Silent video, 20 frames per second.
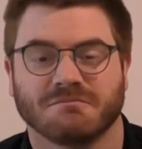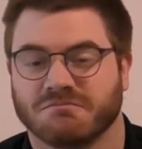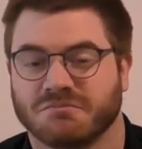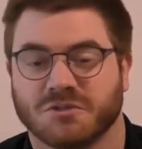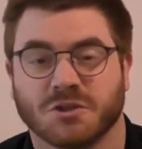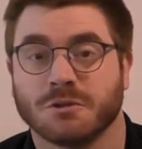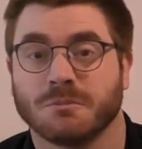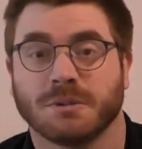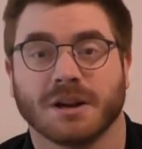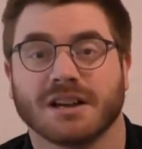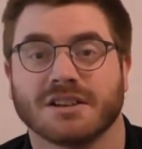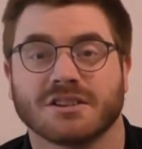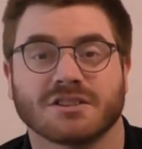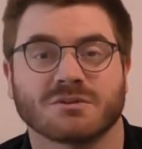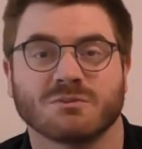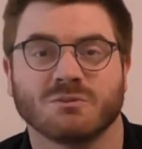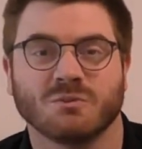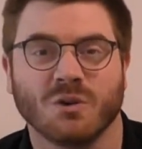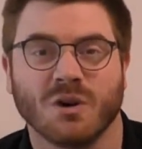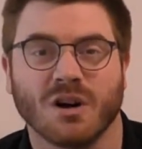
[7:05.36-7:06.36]
2-player
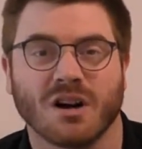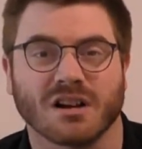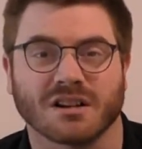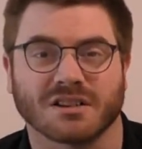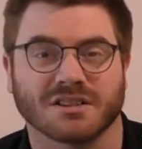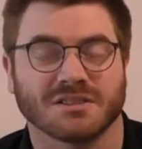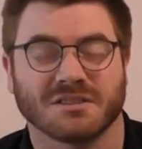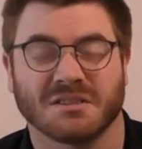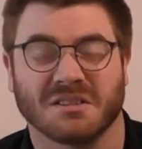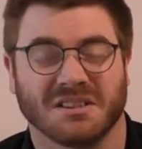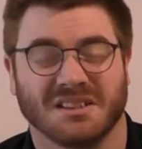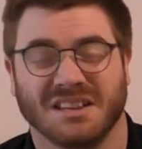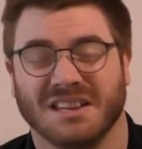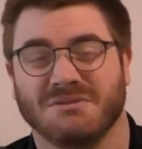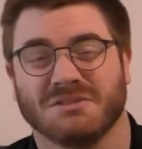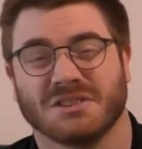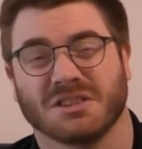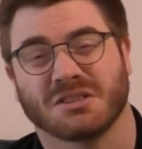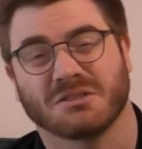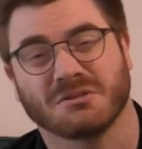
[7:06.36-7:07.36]
doesn't work.
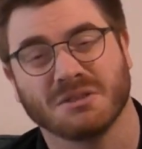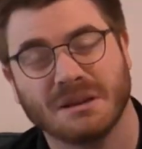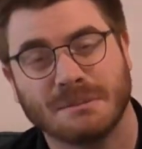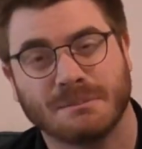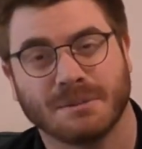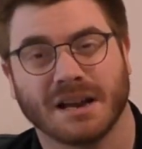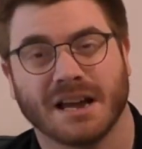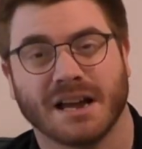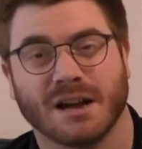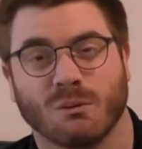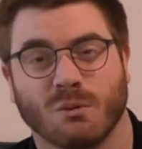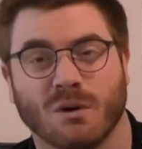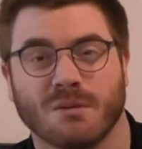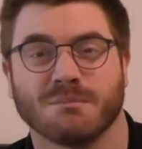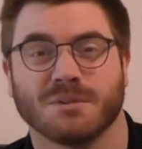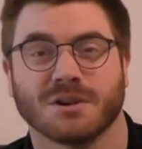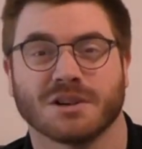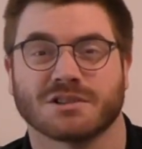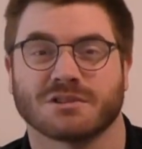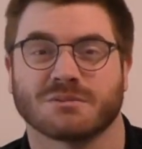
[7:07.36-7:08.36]
Even 3-player,
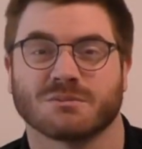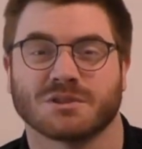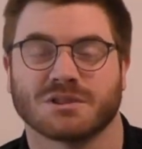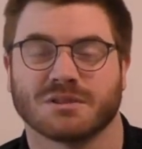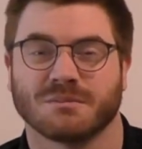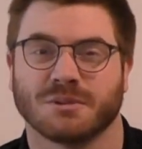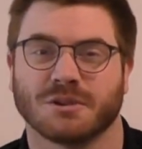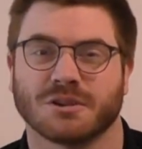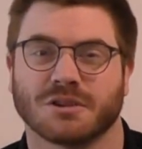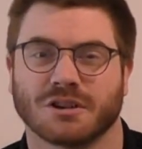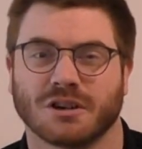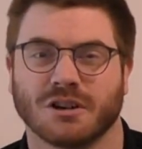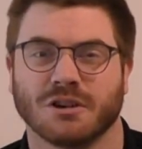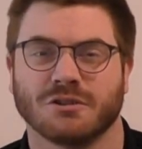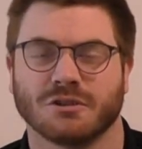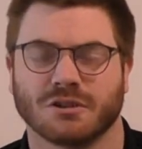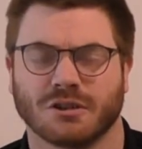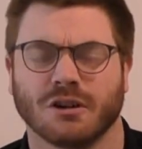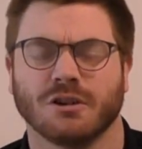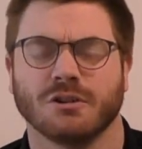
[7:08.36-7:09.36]
one person was the
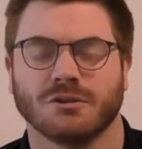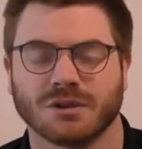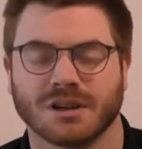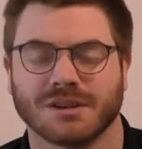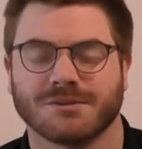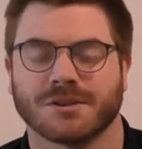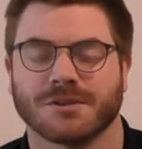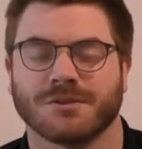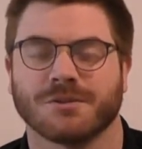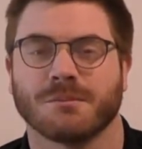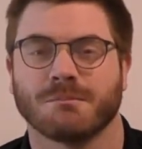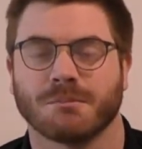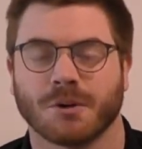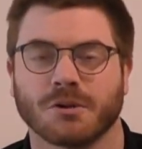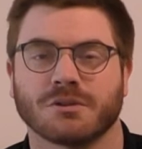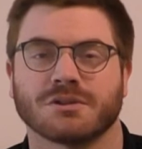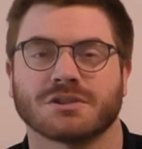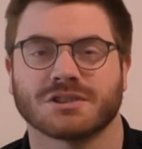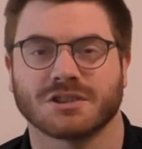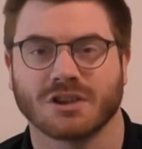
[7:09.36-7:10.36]
clue giver for
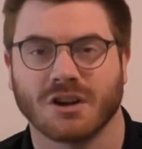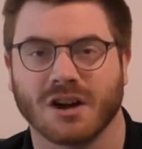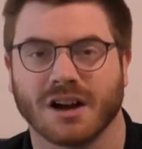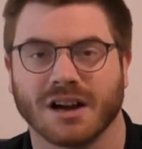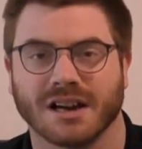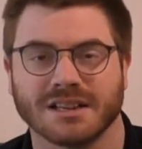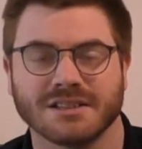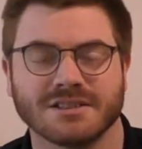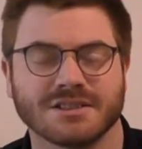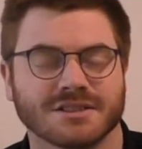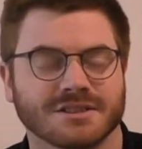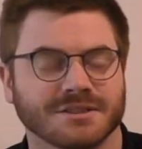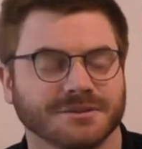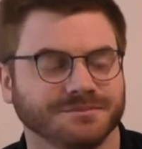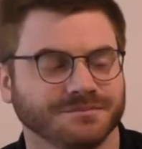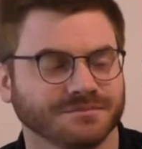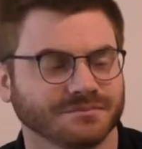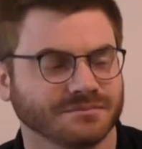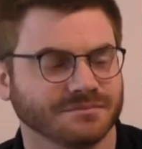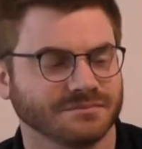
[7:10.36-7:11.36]
both sides,
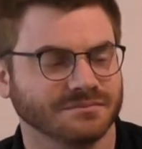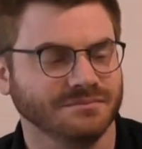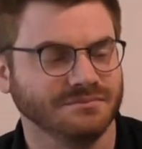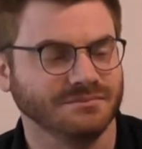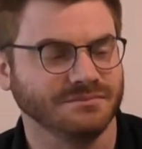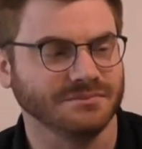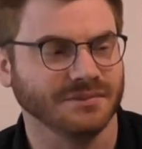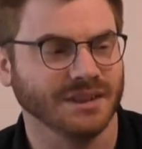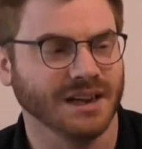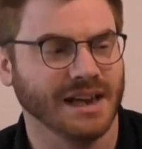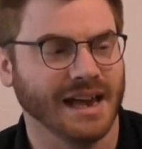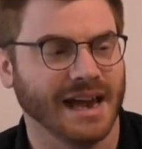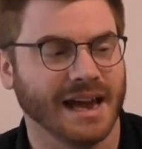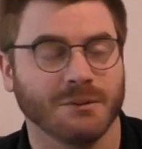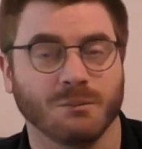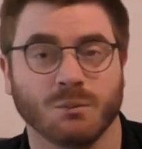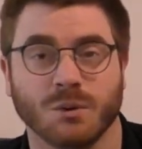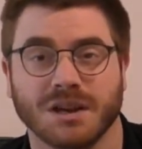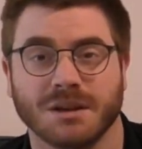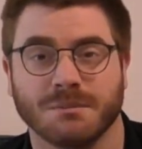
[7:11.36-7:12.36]

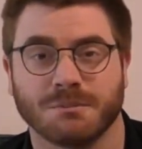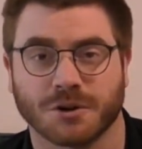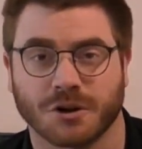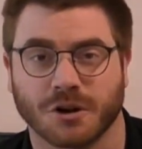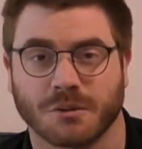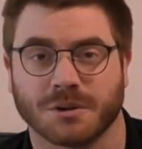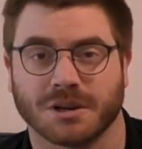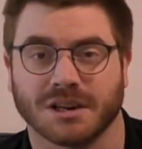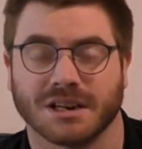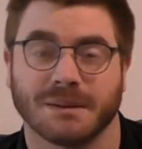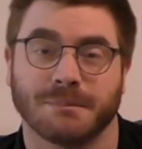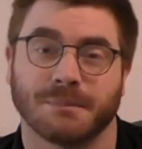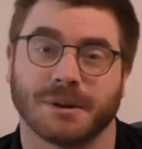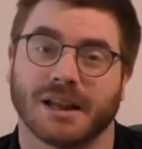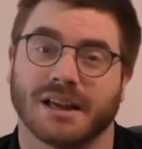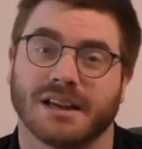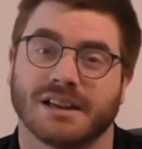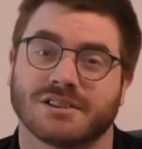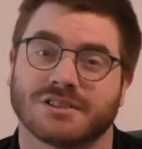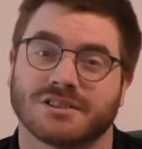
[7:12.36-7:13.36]
and we predominantly
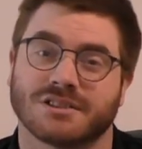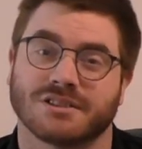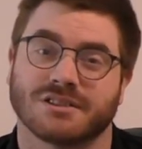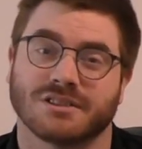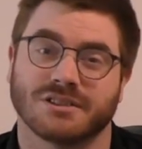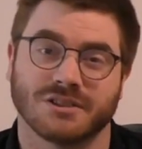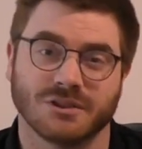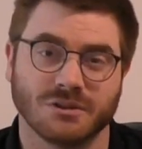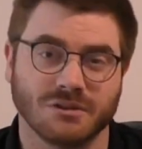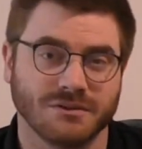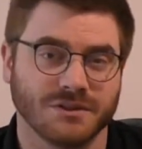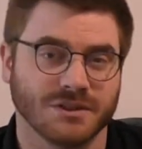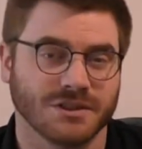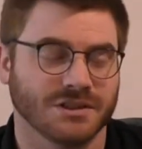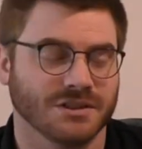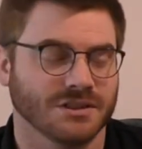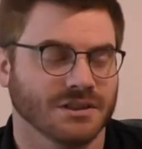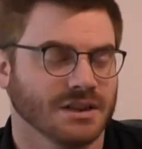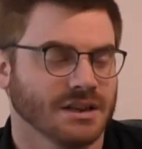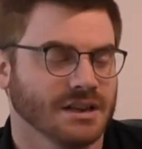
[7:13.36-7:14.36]
play as the 2 of
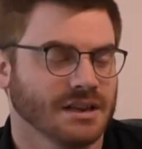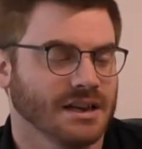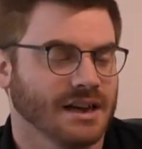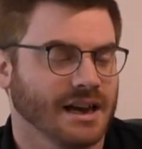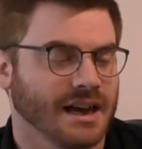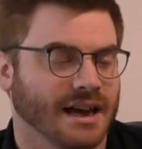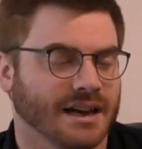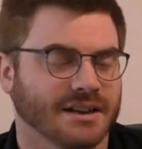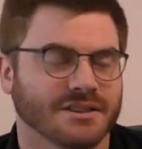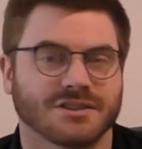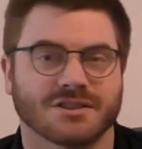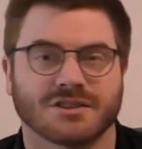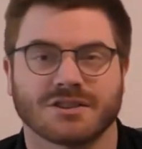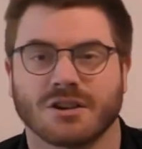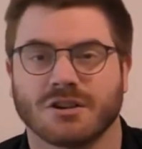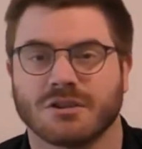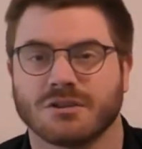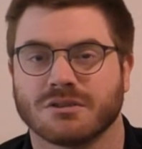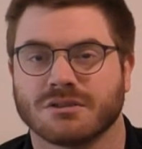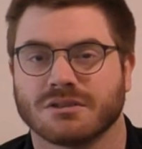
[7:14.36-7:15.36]
us. And
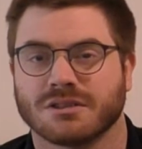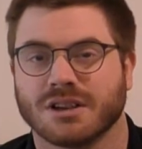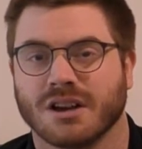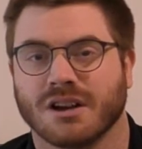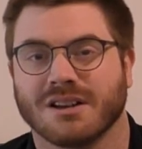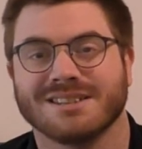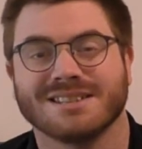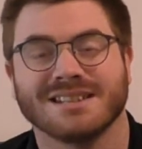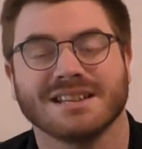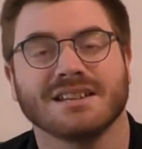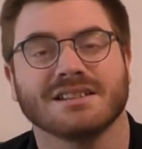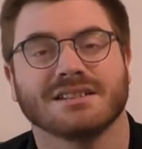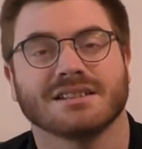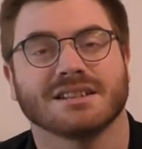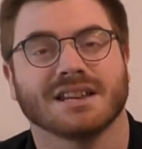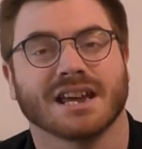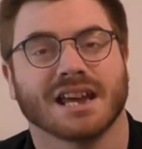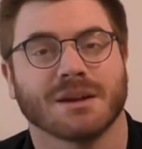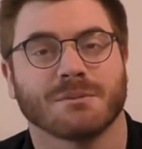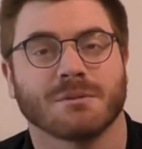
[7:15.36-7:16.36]
so the idea that
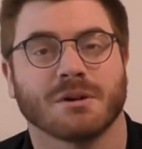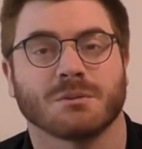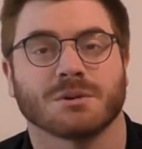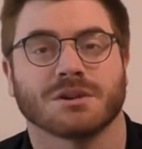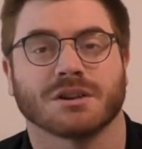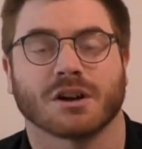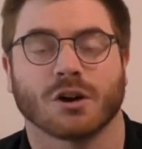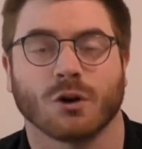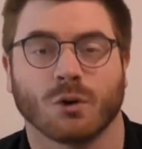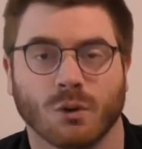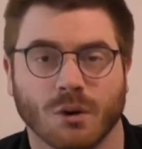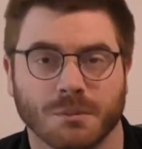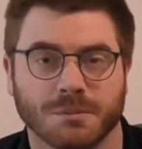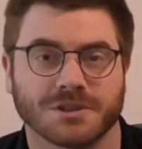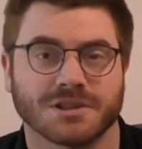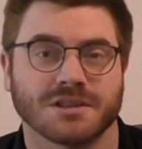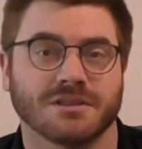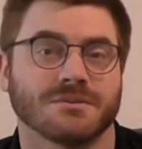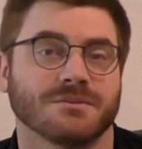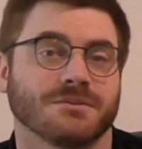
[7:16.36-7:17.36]
they came up with a
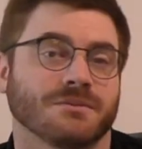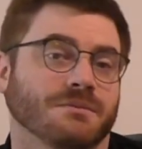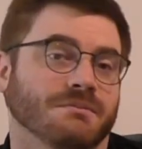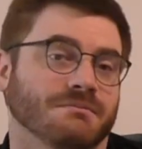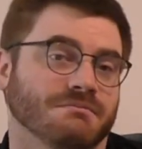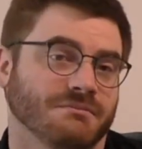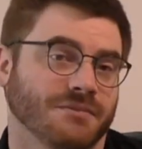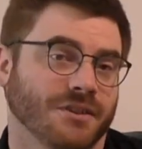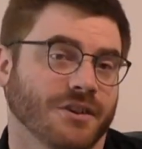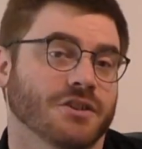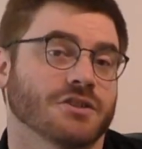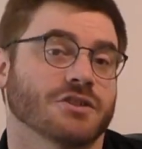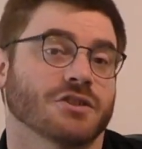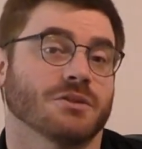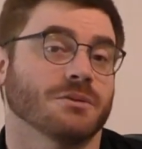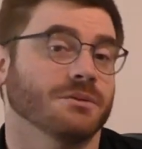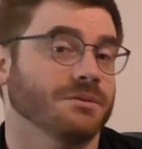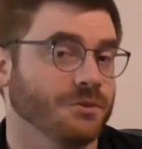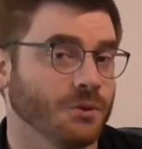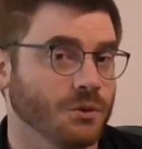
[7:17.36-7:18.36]
cooperative
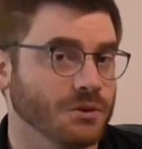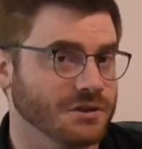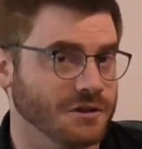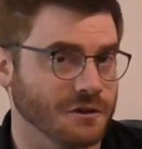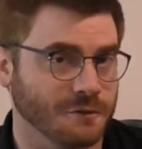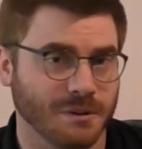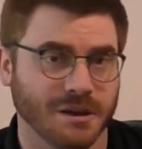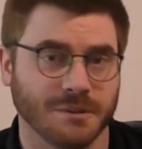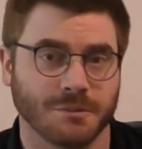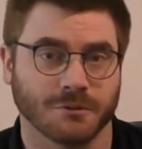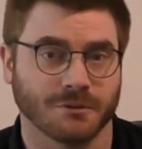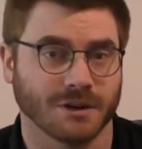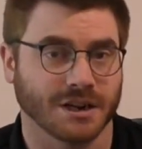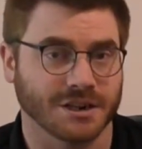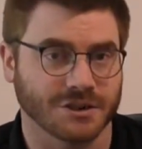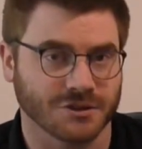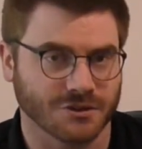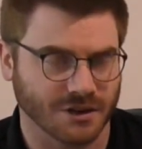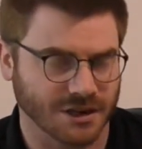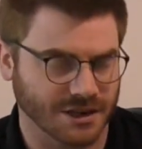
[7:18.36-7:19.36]
version for 2 people really
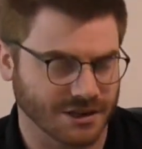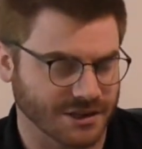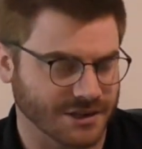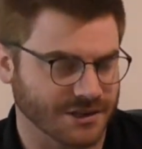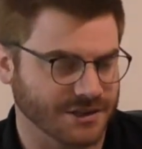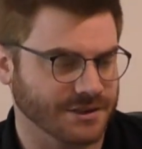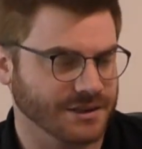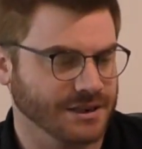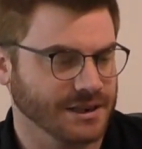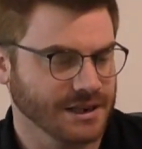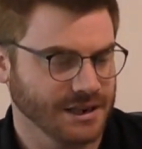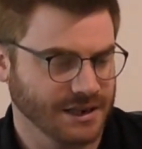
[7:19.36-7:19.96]
intrigued us.